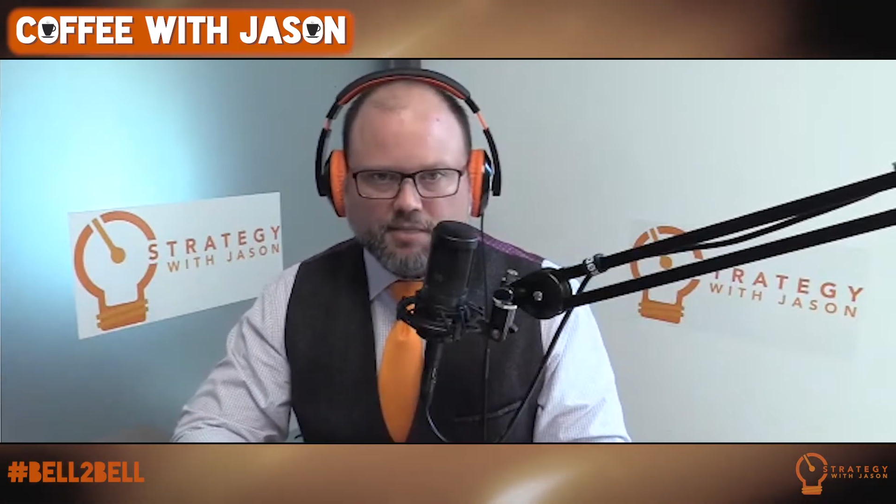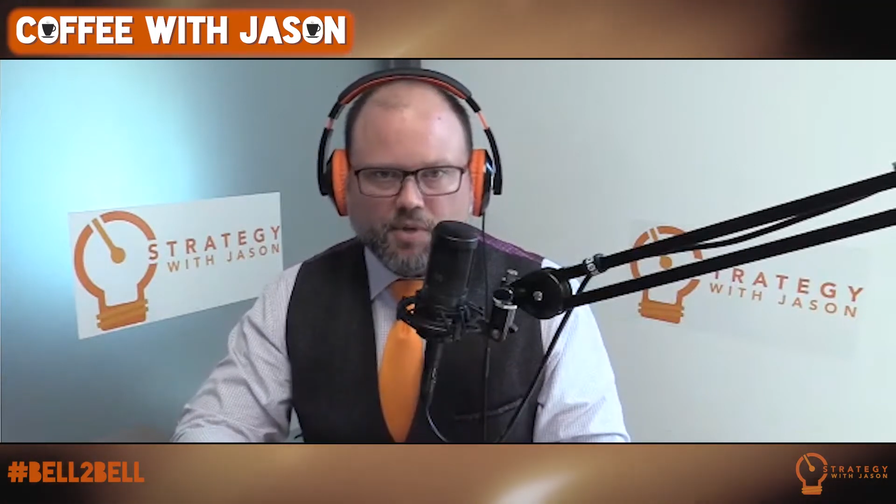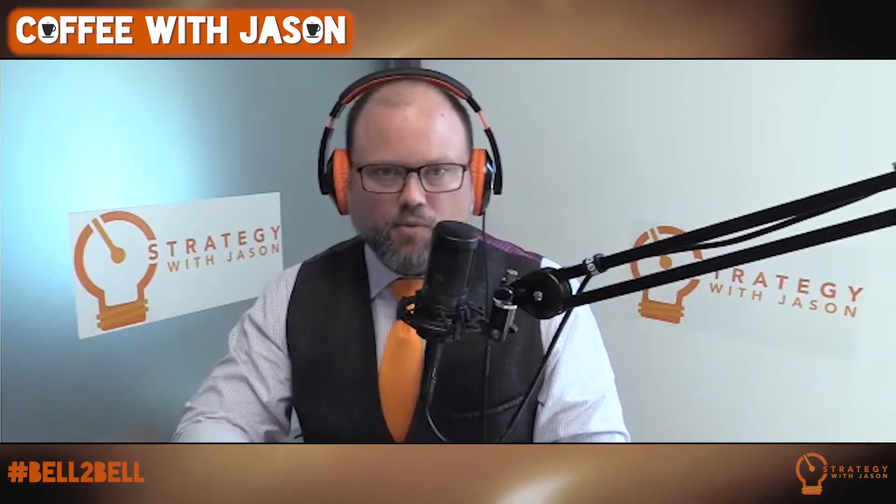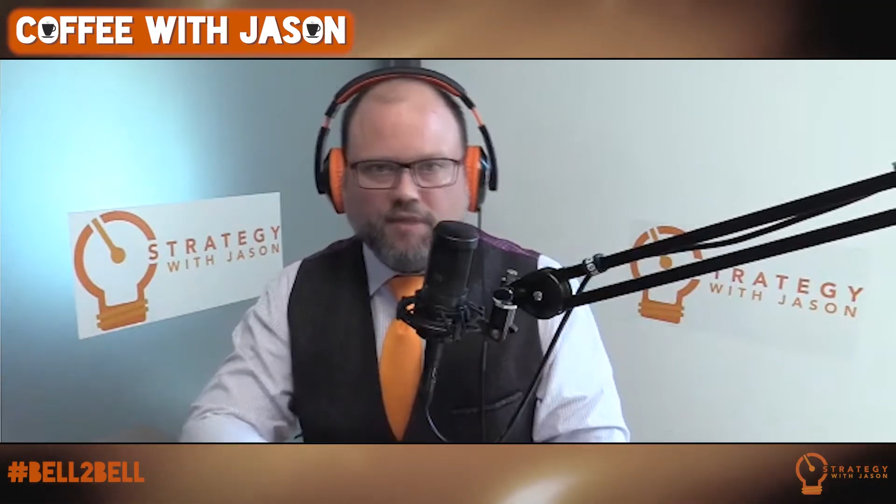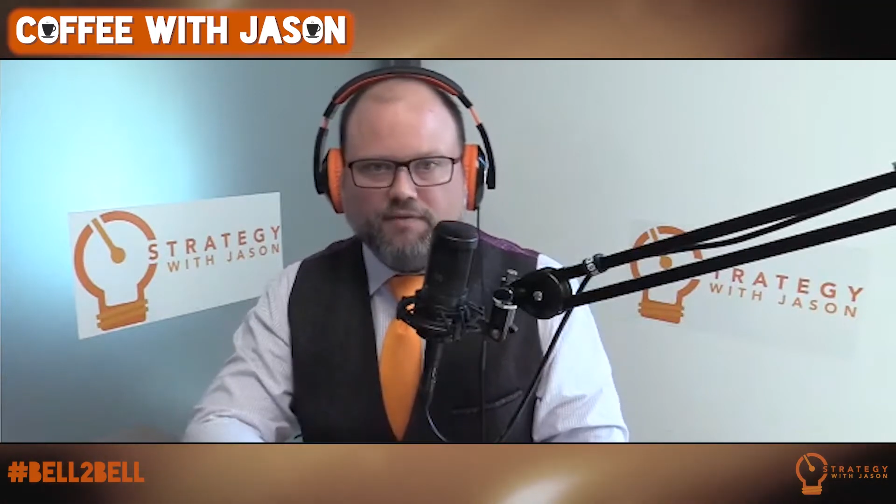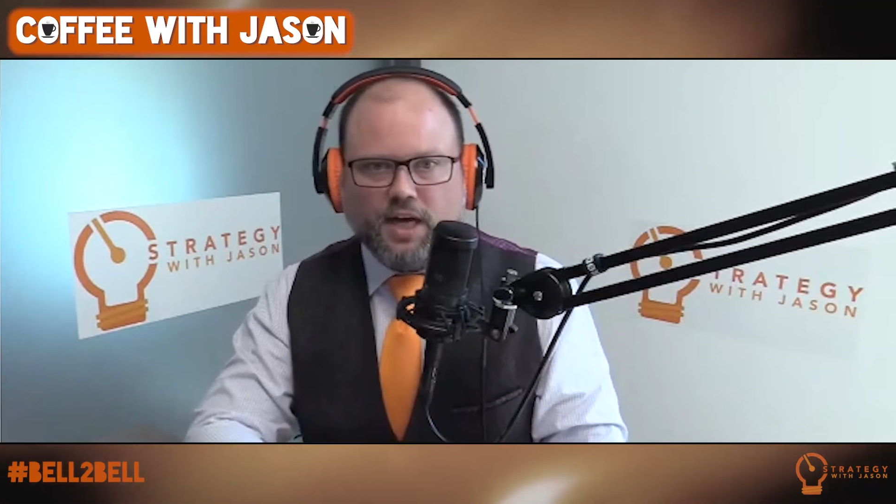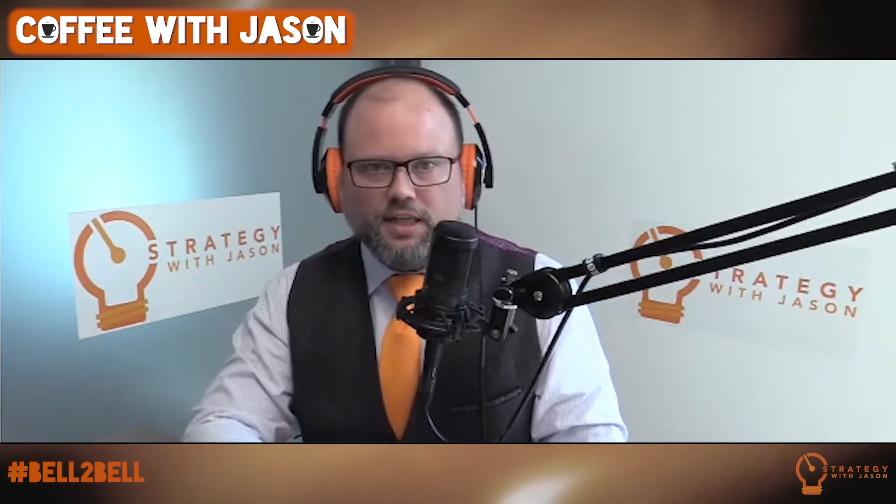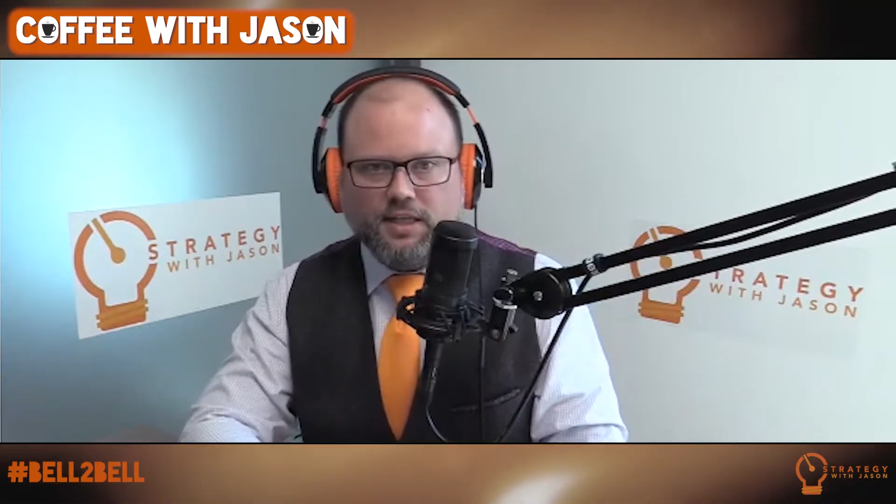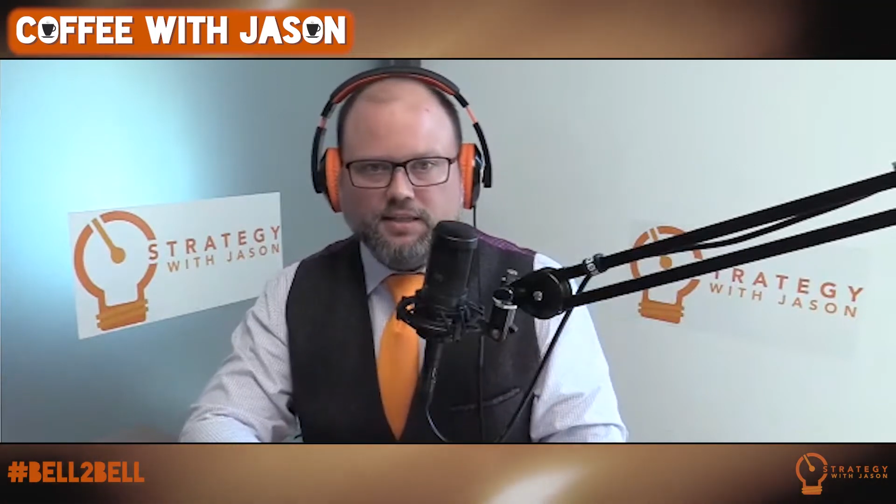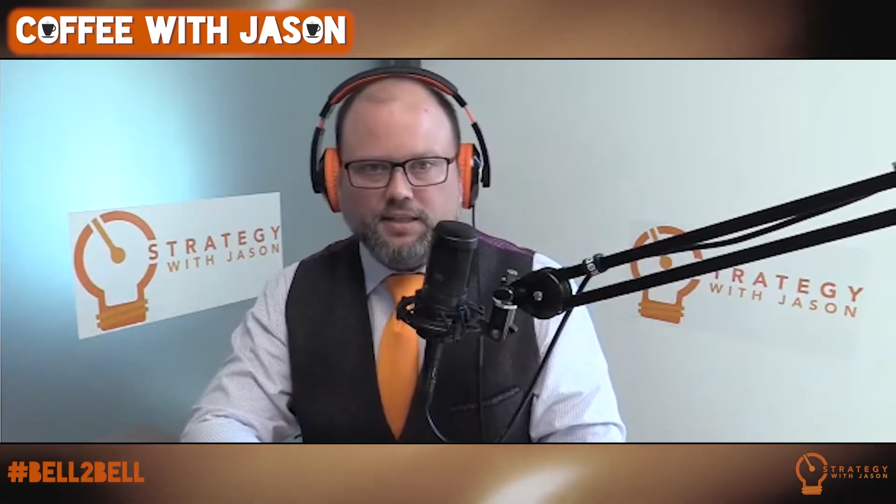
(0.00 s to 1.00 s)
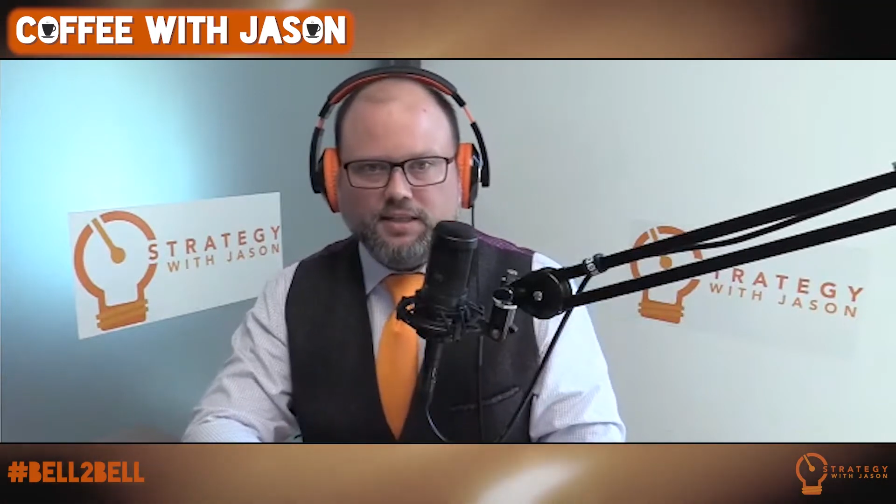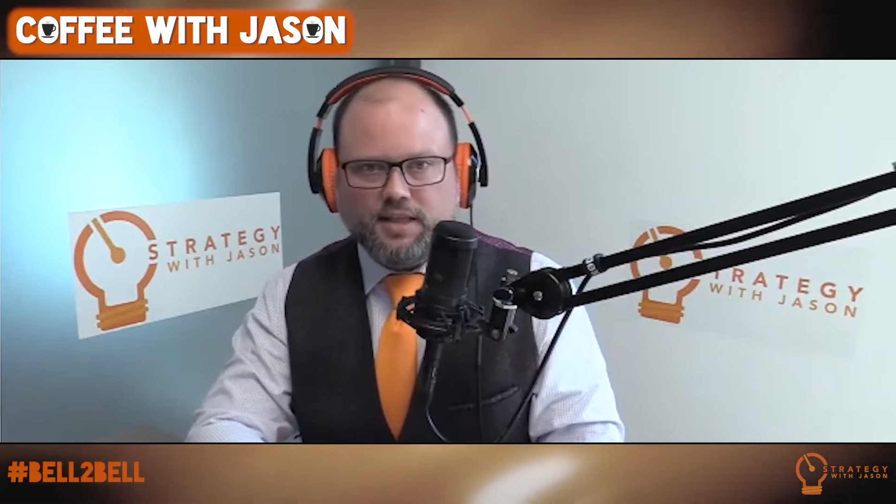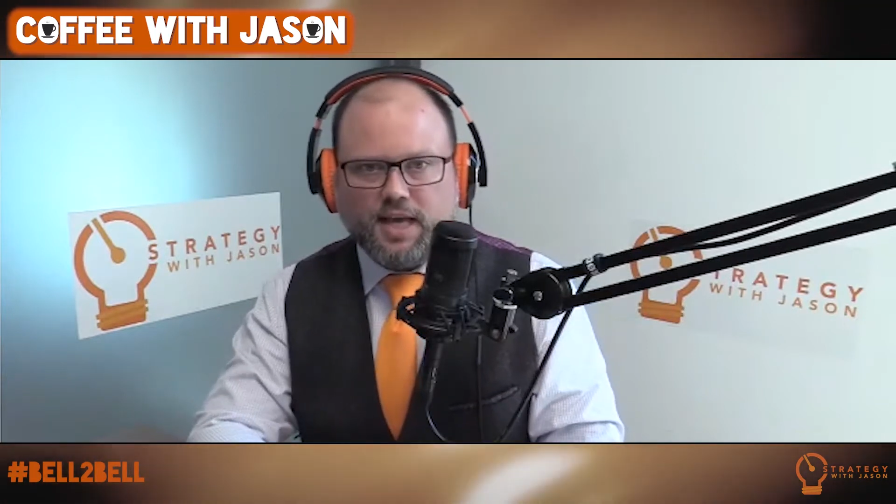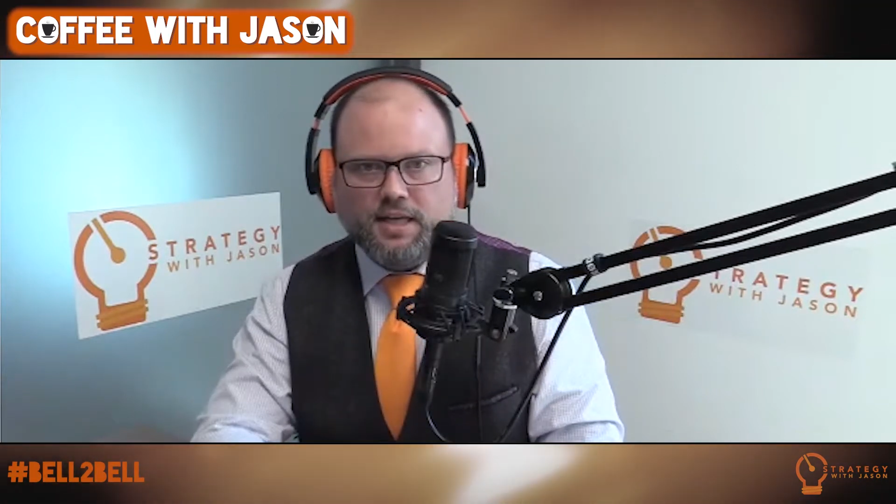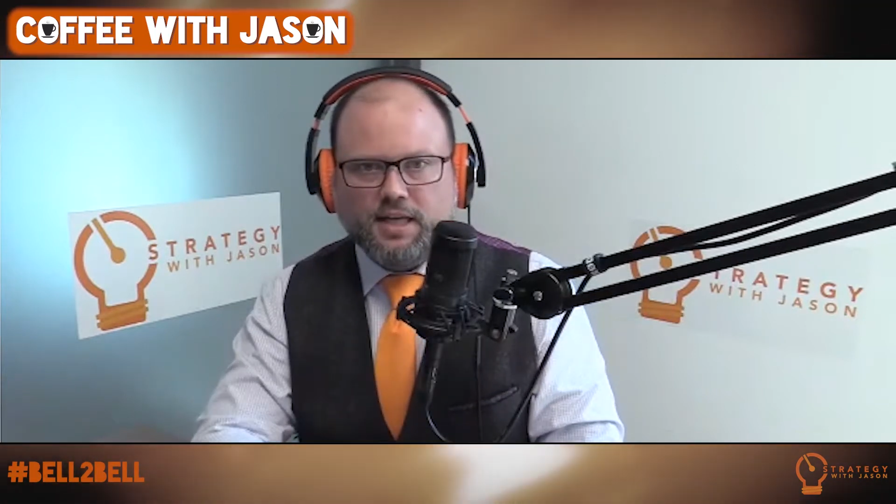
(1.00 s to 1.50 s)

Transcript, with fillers: but what i find is is that